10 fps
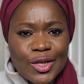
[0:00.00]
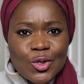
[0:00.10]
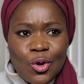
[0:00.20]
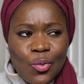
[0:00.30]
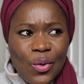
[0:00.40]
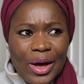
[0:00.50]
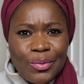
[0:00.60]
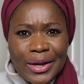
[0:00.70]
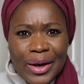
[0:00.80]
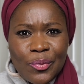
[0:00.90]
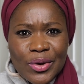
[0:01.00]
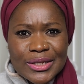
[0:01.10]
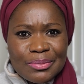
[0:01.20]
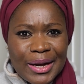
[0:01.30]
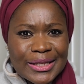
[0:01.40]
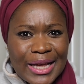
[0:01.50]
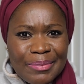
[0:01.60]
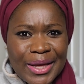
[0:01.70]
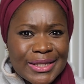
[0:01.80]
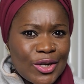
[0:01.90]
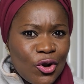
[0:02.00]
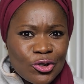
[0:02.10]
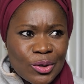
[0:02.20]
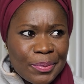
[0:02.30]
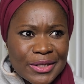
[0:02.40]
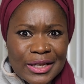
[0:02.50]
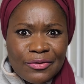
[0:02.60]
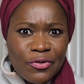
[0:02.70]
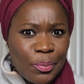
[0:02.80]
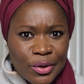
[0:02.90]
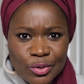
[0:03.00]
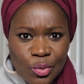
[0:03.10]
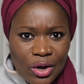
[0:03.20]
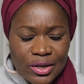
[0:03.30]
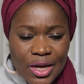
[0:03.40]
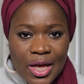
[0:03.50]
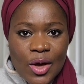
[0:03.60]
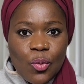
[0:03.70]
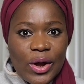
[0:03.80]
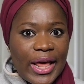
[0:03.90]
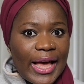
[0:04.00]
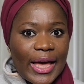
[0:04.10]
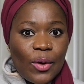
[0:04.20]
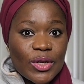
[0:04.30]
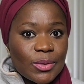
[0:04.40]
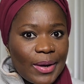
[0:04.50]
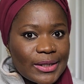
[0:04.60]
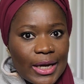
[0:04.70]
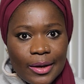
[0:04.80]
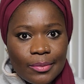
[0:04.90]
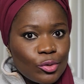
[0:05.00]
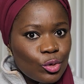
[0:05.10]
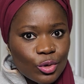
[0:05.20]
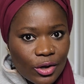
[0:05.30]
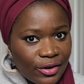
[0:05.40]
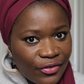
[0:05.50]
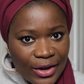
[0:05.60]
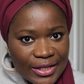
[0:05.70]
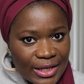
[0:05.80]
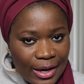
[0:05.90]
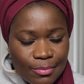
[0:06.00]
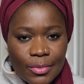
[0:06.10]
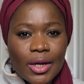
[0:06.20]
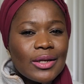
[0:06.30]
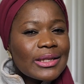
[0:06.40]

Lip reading: So why will I waste my time getting 100% for 0.1 when I can waste my time to study for exam?